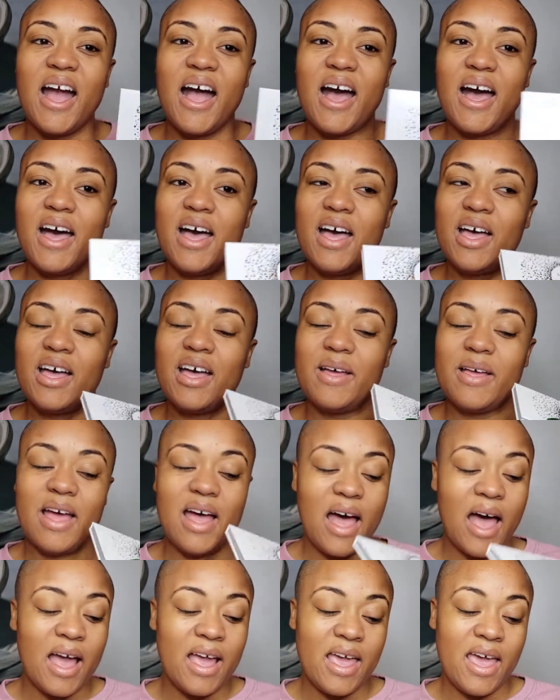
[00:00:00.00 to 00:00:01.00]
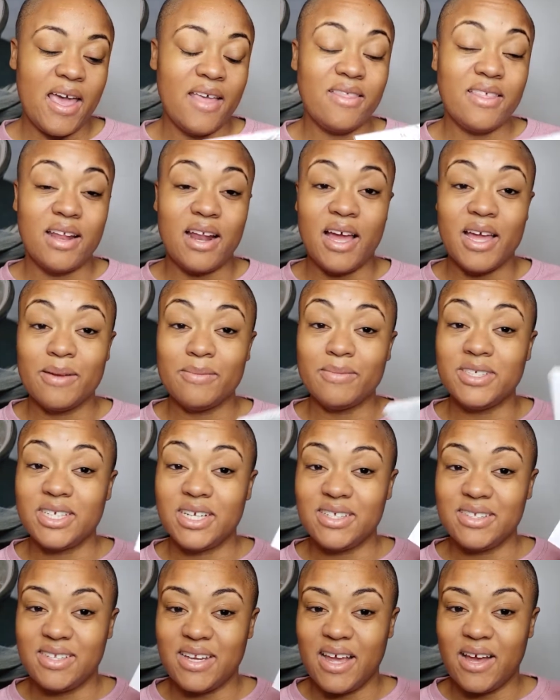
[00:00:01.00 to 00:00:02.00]
I hate that I am
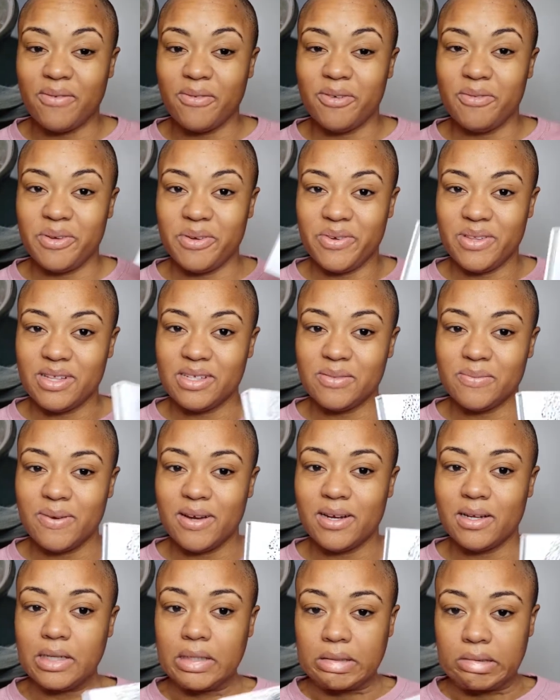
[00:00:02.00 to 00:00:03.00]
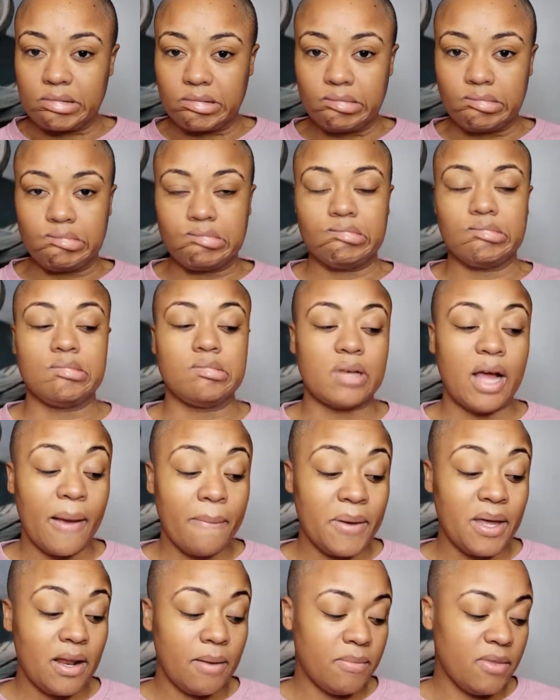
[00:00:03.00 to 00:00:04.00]
just now reviewing this product. I
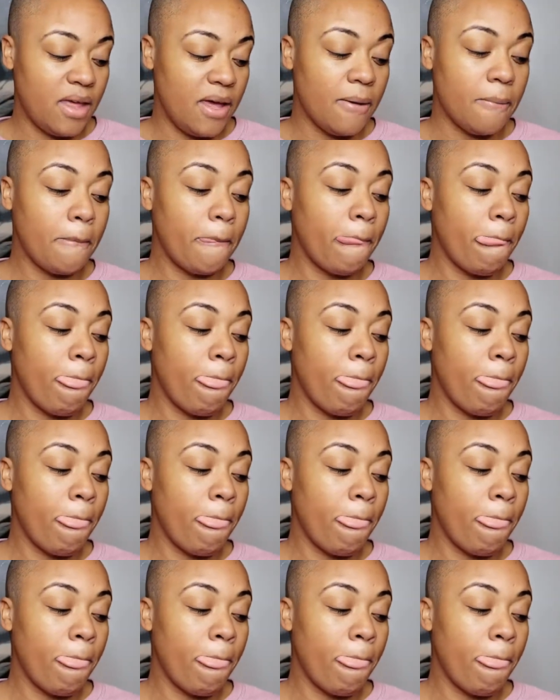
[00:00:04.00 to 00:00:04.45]
mean, I'm like